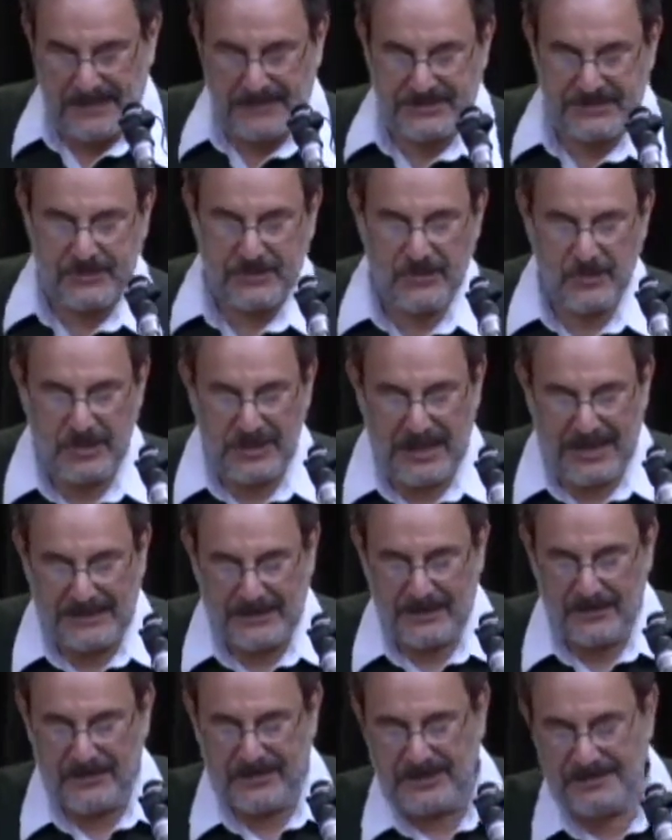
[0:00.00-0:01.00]
In school,
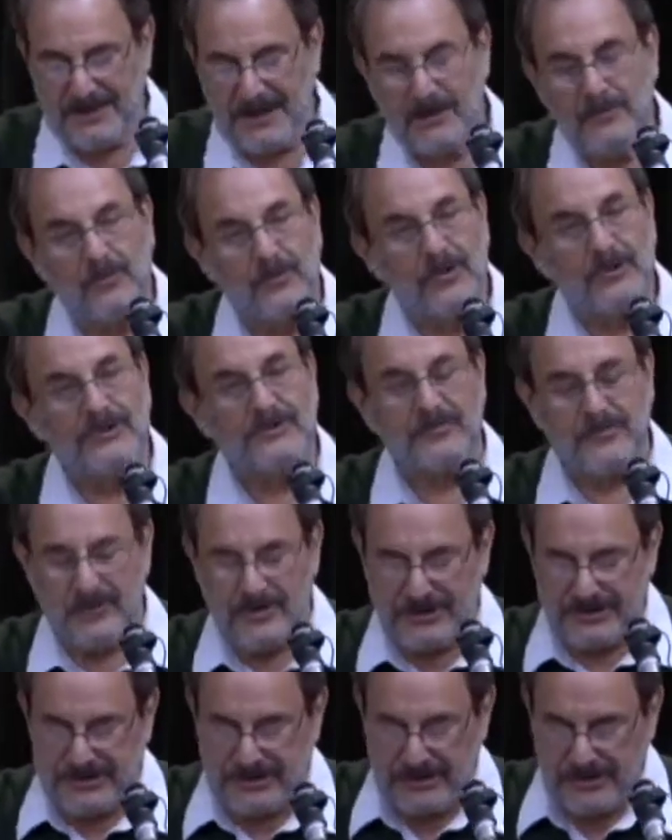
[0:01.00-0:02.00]
I learned about World
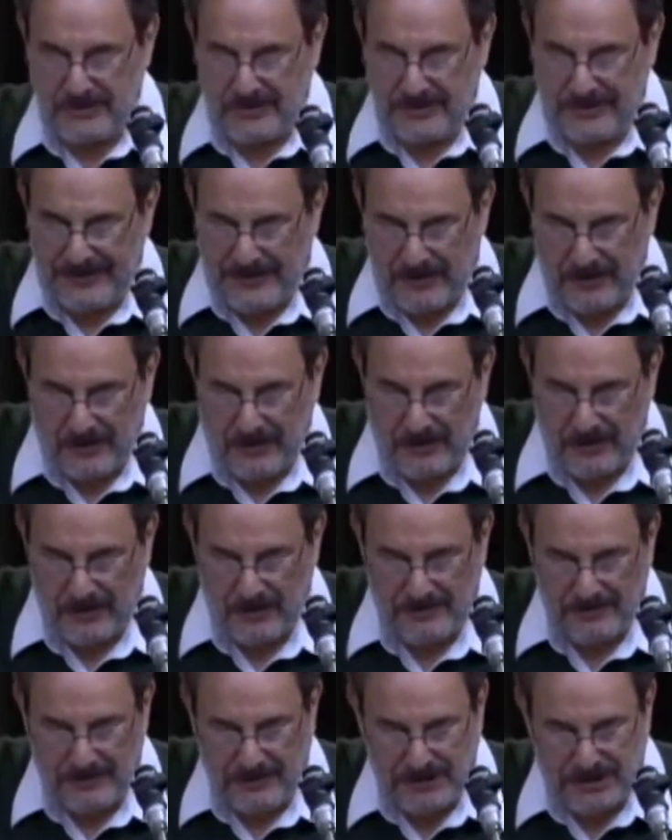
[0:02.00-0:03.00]
War II and the
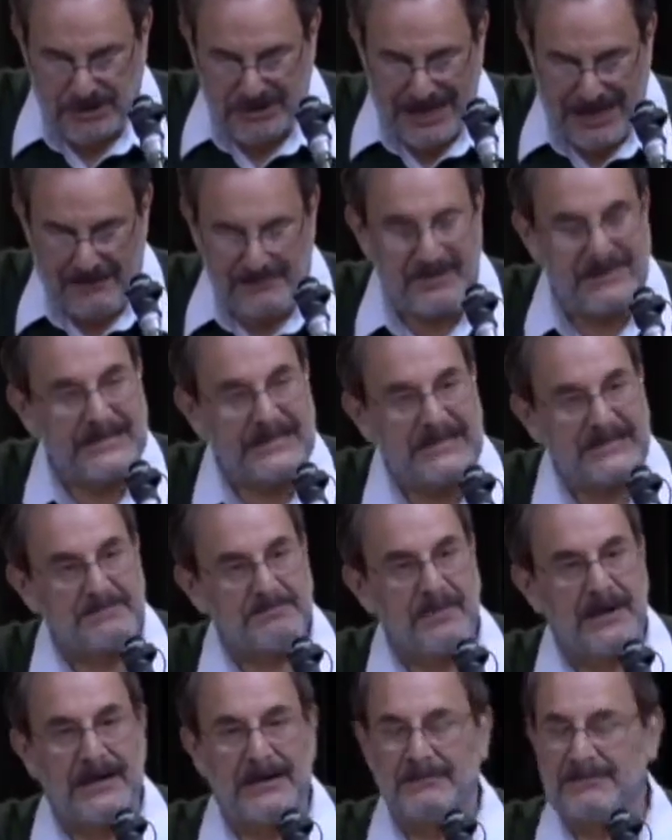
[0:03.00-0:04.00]
horrible Japanese
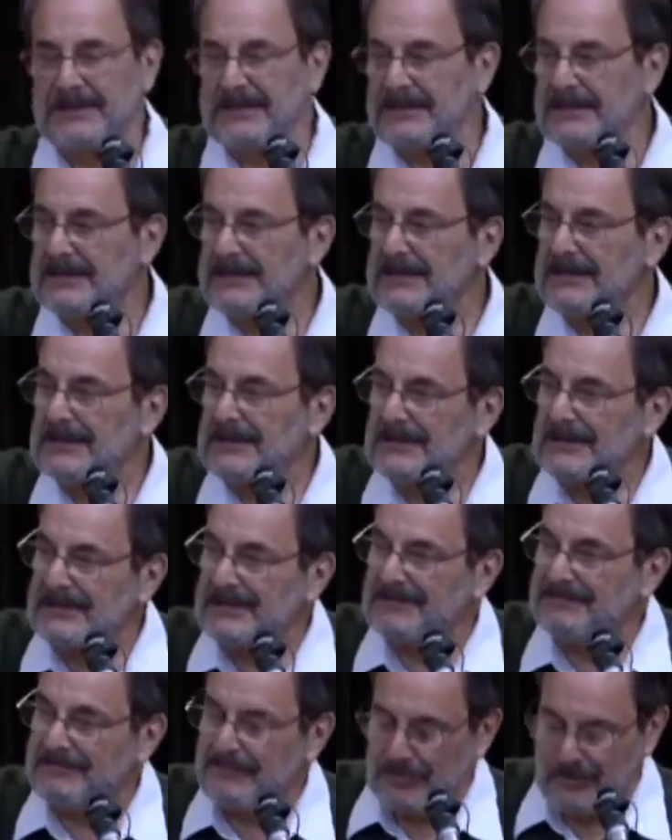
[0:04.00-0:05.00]
bombing
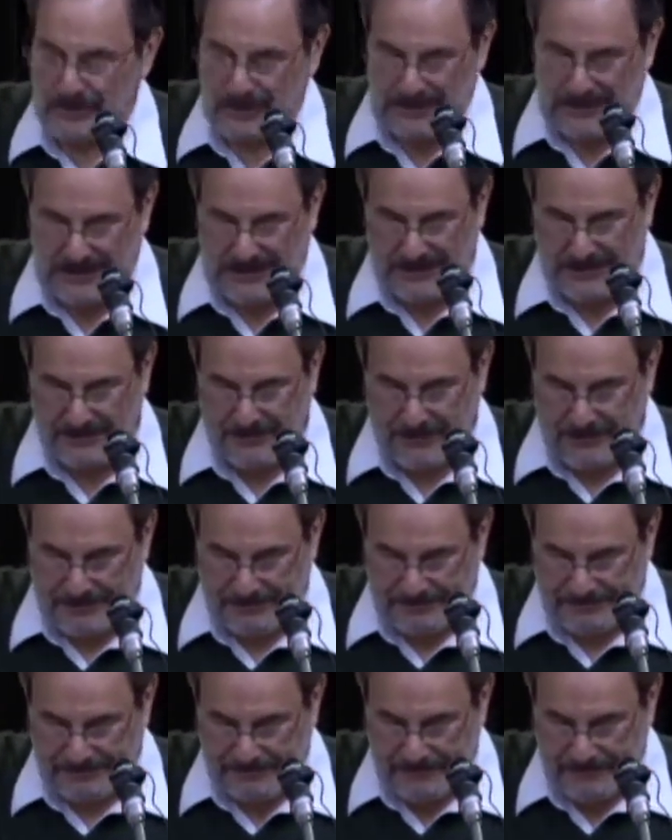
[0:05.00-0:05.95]
of Pearl Harbor.